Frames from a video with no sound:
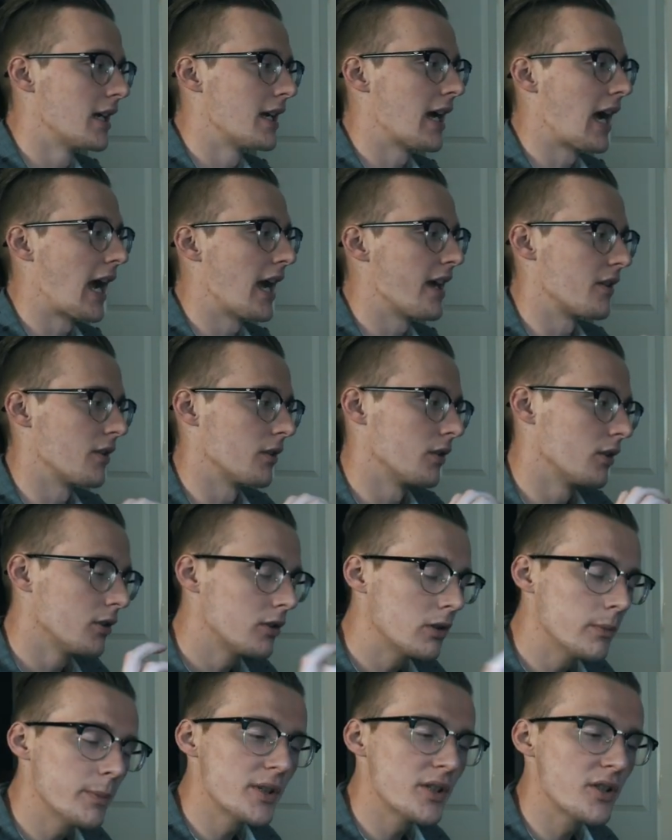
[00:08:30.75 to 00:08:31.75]
I added a
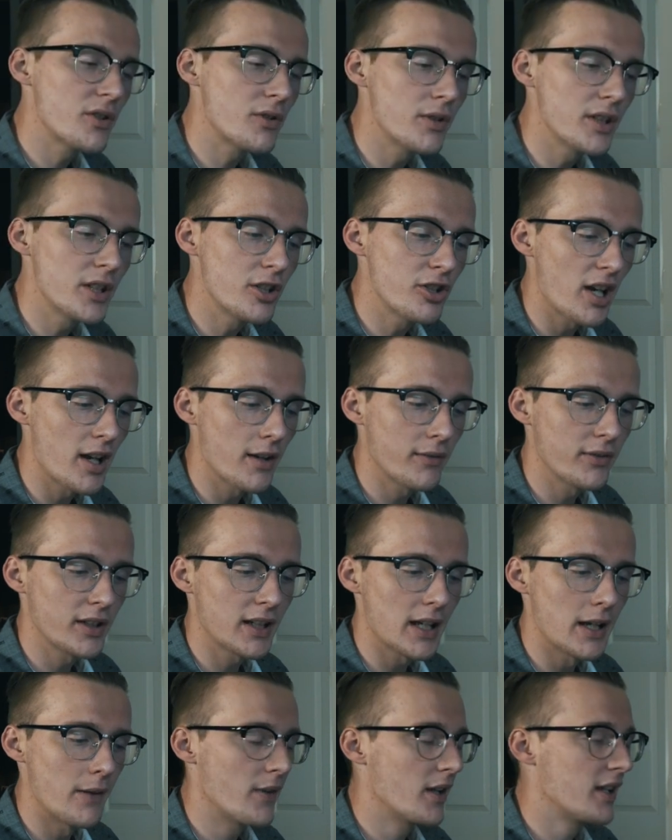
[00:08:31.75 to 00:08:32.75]
little bit of street
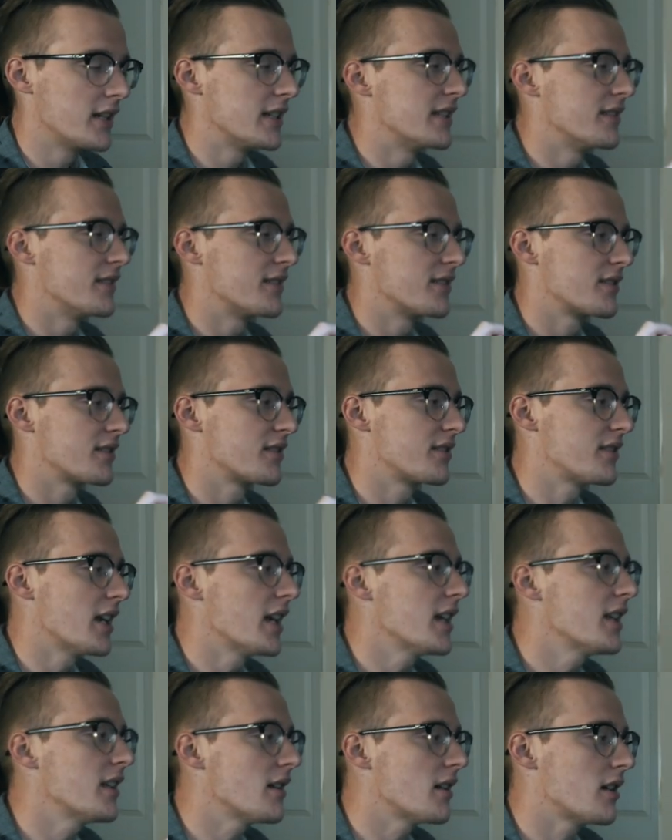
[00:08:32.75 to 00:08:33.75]
traffic, and then
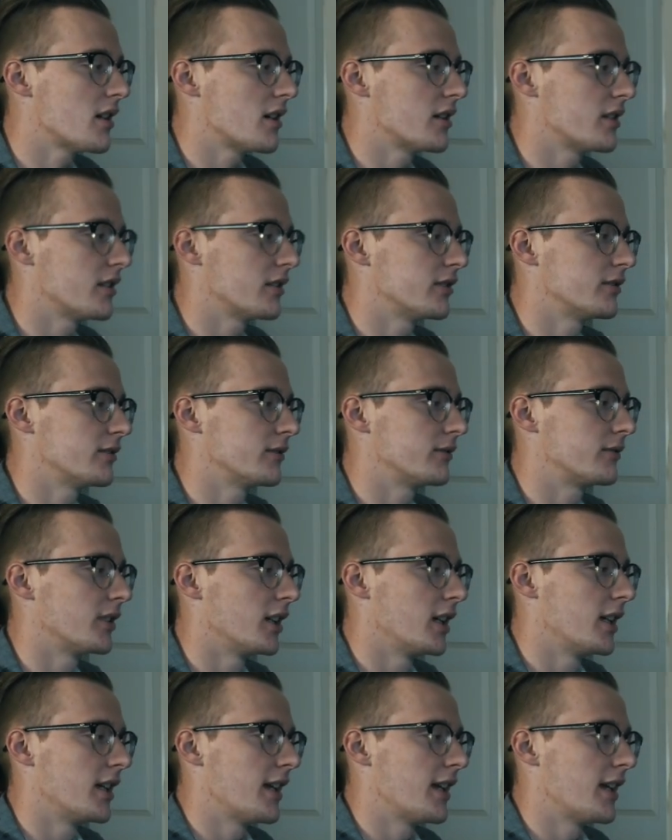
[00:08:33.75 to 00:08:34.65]
instead of